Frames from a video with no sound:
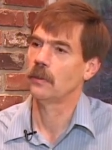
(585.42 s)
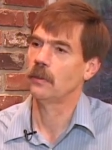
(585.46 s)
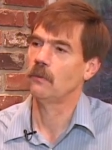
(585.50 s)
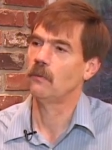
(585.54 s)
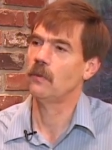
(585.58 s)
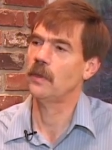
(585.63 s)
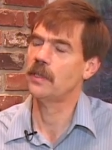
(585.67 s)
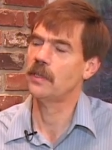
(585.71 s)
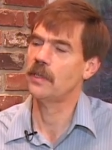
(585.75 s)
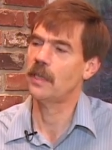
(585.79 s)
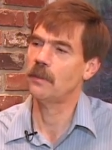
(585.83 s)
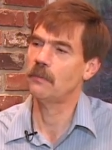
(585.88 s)

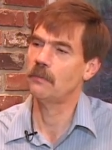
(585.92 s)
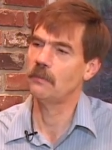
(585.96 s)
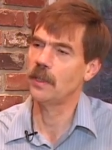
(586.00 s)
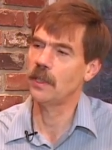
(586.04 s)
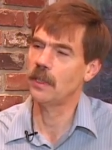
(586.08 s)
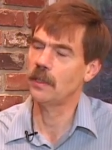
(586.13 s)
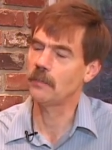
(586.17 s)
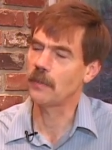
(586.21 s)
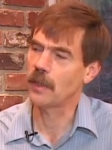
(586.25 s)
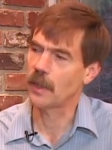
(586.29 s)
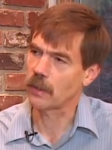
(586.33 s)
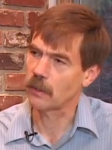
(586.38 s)
What does that
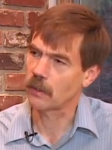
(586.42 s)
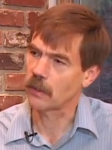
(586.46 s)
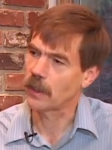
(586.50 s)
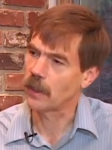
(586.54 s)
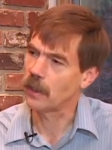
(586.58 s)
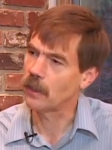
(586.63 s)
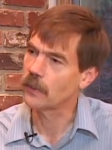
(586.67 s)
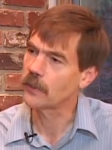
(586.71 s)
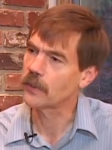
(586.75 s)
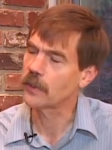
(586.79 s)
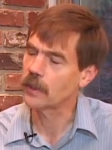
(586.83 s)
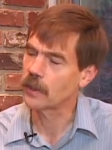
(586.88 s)
mean about our
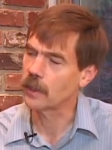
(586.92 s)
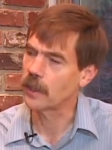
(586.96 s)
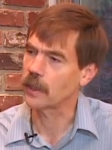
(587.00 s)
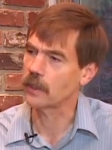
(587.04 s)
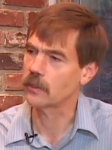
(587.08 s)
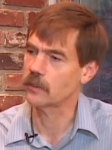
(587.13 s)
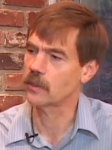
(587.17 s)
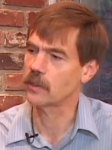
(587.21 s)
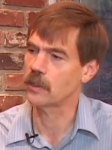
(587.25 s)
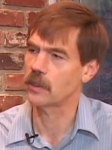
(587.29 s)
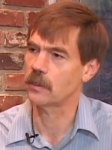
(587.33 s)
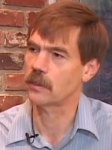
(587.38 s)
health
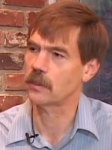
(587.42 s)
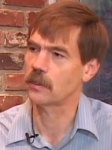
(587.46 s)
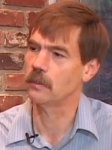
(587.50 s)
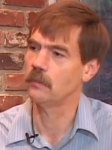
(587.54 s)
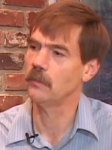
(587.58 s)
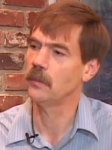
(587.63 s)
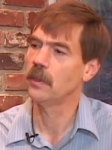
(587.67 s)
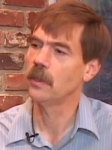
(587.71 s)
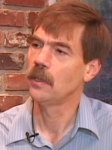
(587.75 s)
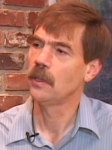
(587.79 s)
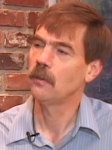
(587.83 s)
care system?